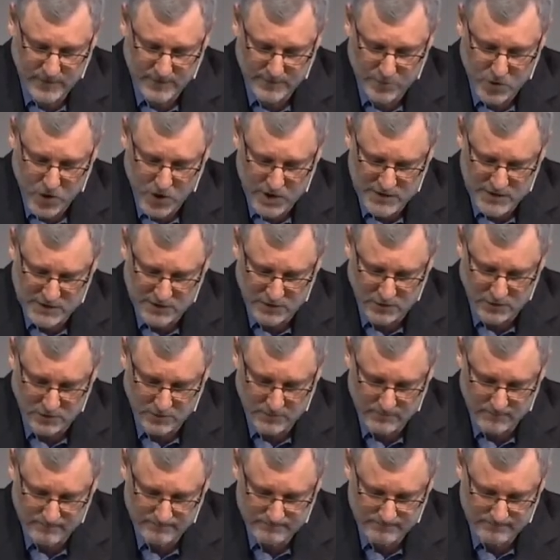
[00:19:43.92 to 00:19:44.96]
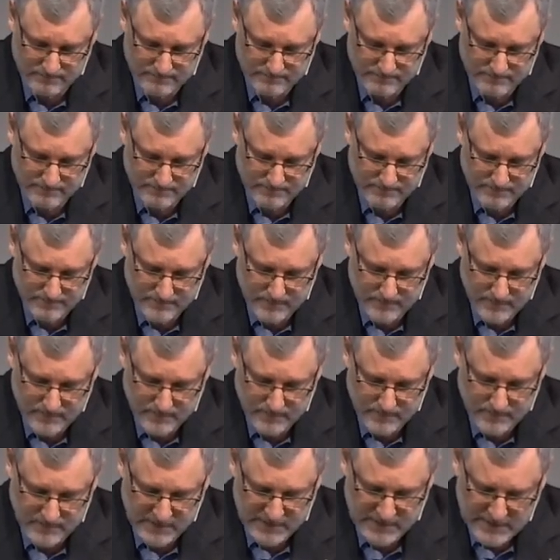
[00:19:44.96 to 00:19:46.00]
personal.
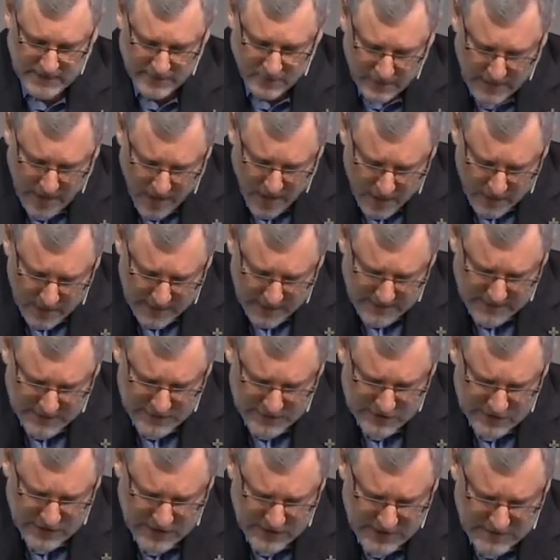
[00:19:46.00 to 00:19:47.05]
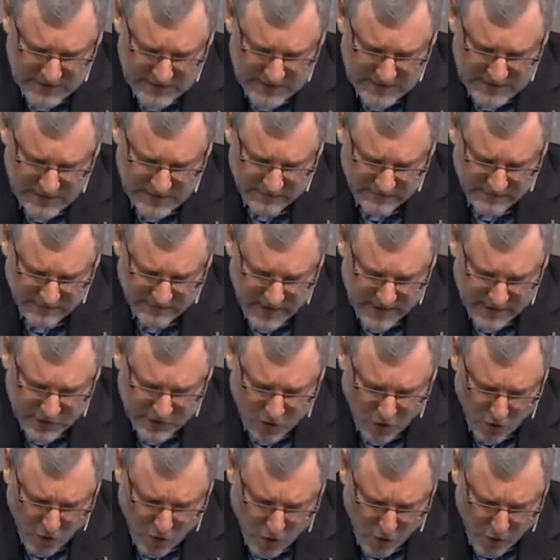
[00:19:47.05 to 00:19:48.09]
You see, not only does Jesus confront
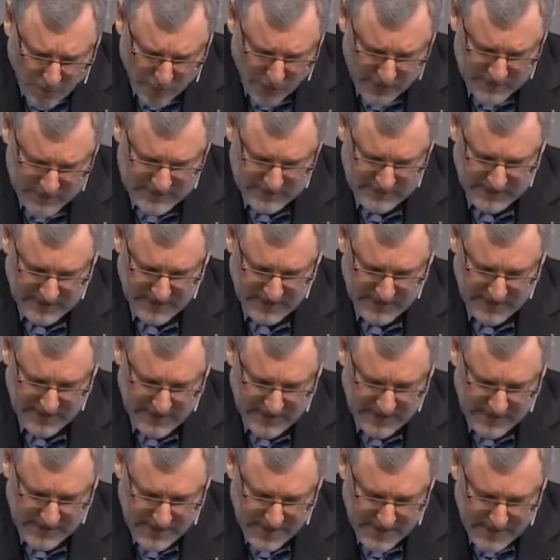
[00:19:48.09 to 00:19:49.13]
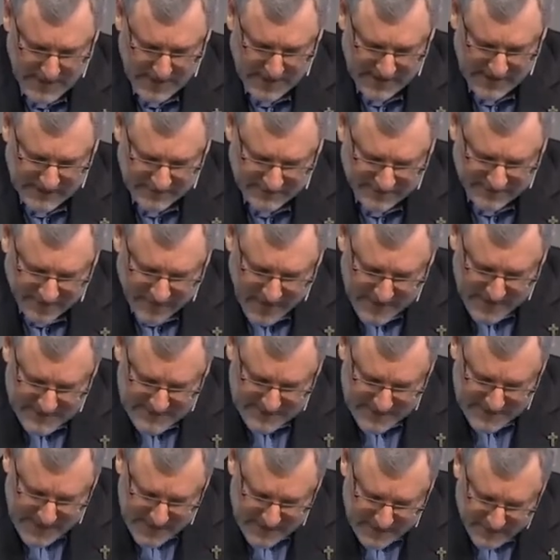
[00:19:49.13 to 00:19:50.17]
corporate sin, he
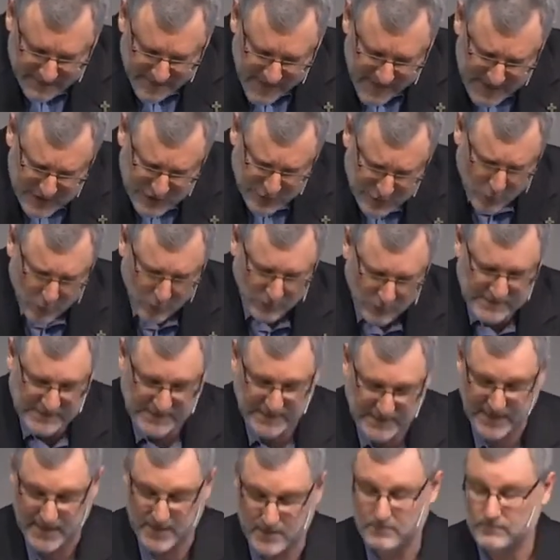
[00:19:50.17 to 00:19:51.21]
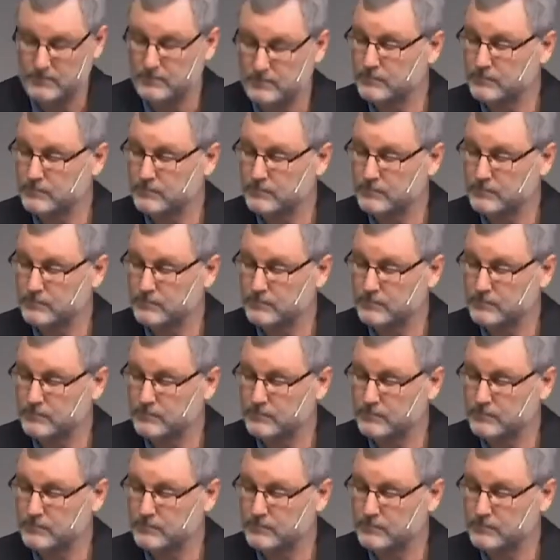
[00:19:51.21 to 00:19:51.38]
confronts individual sin.